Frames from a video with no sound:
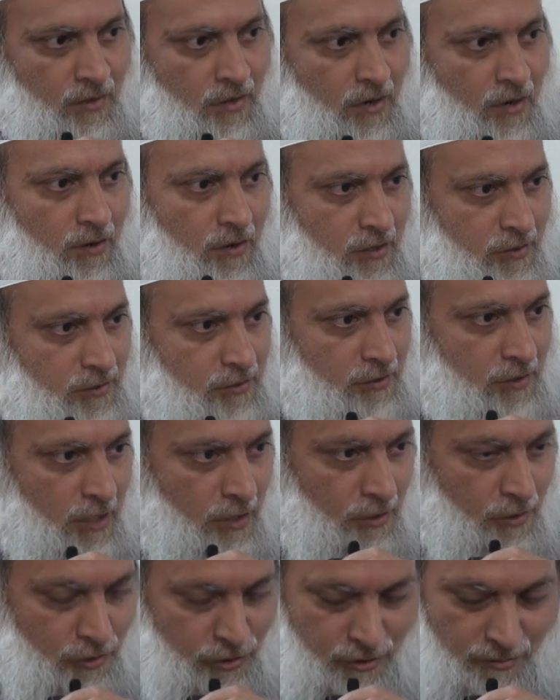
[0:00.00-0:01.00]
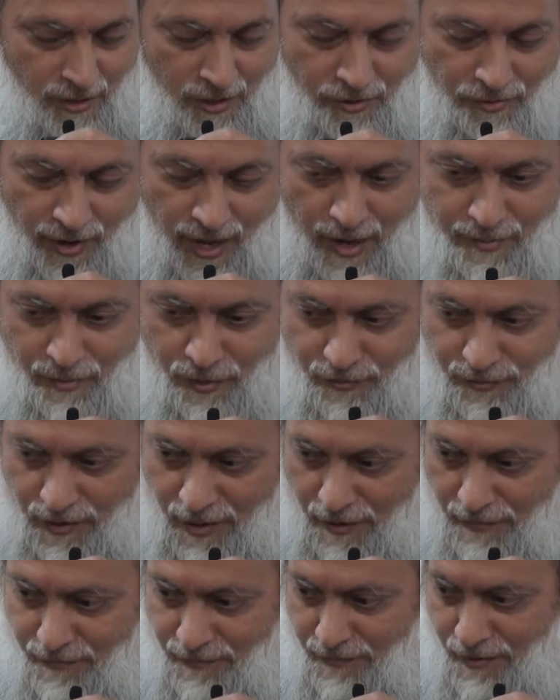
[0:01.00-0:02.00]
You know, he used to be Grand
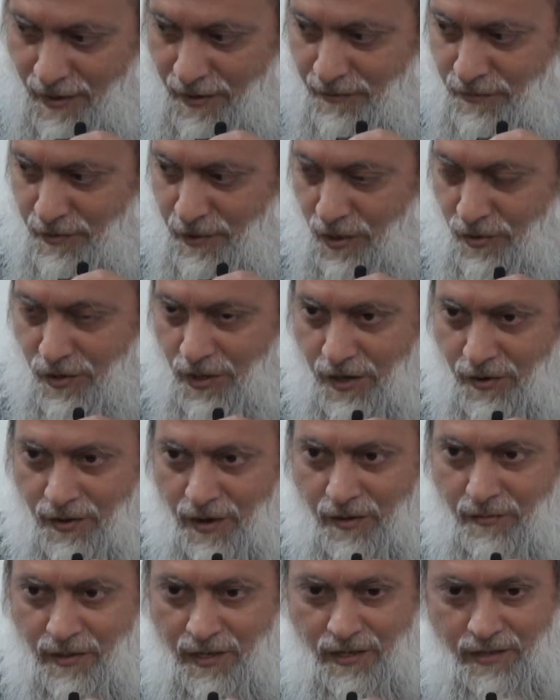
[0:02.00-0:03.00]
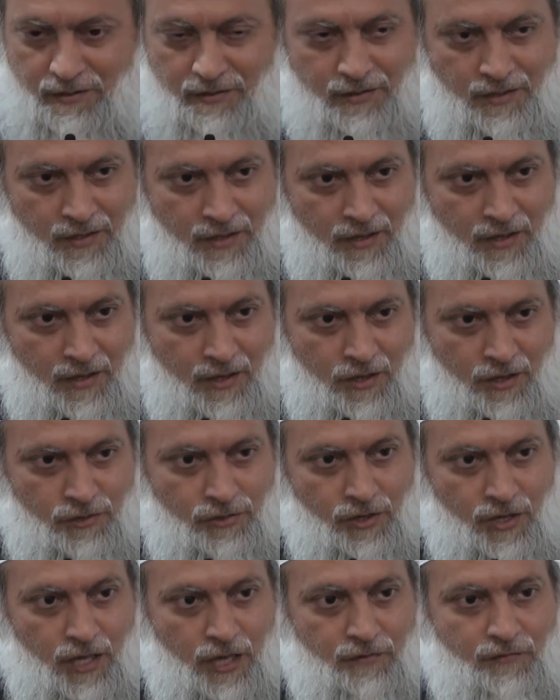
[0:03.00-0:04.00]
Mufti of Saudi Arabia.
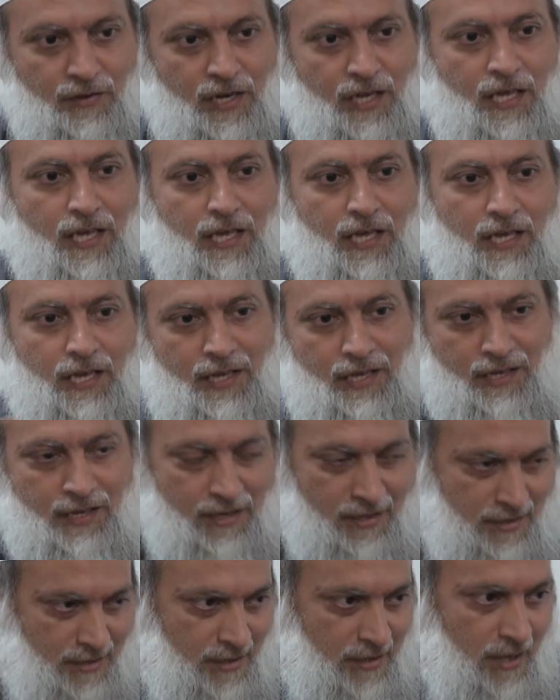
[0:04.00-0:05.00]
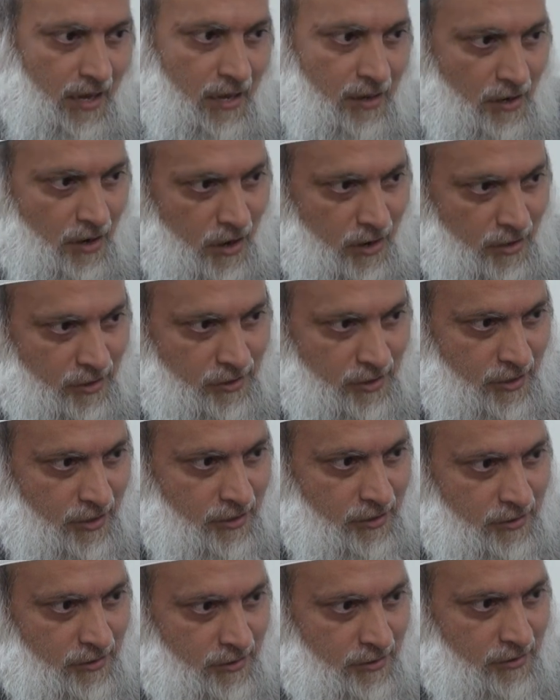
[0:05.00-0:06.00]
So even he acknowledged
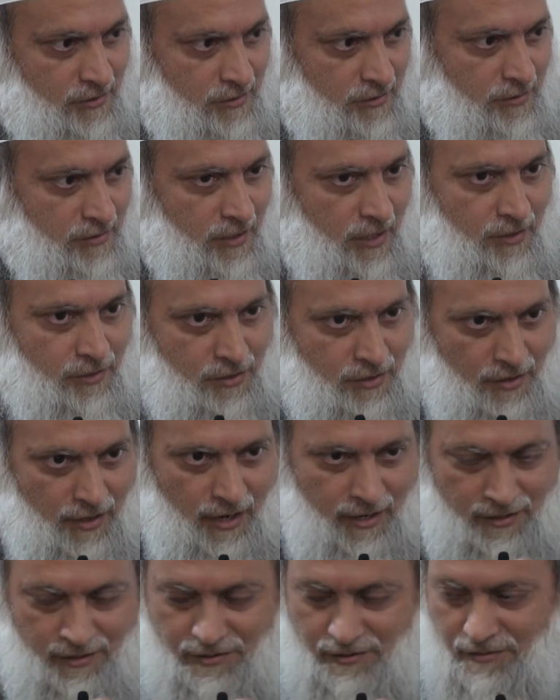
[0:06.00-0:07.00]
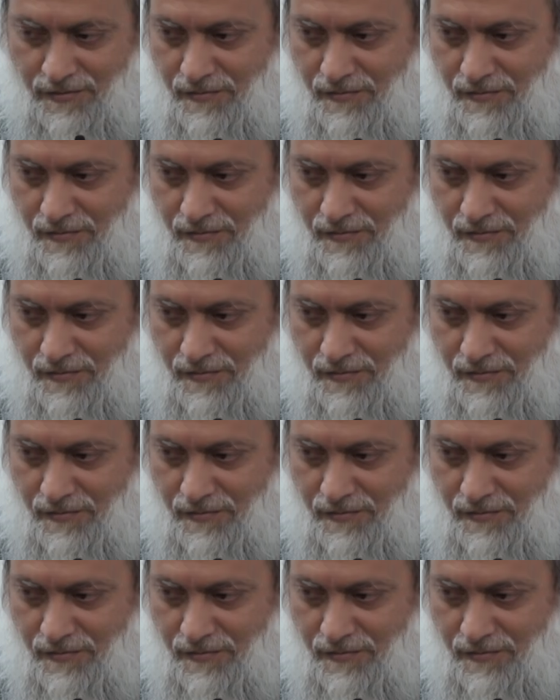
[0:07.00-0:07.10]
this as correct.